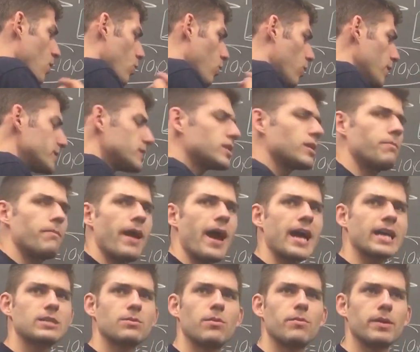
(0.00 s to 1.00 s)
What's the
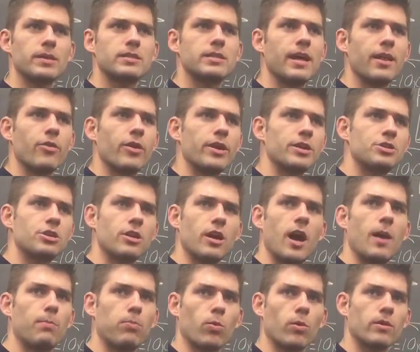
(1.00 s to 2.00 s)
maximum acceleration
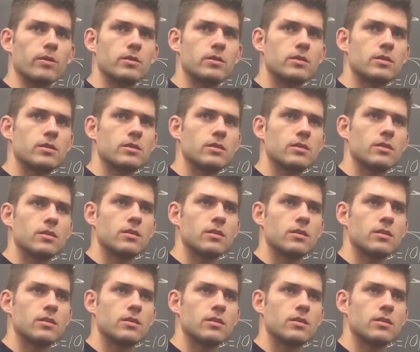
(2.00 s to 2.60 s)
upwards?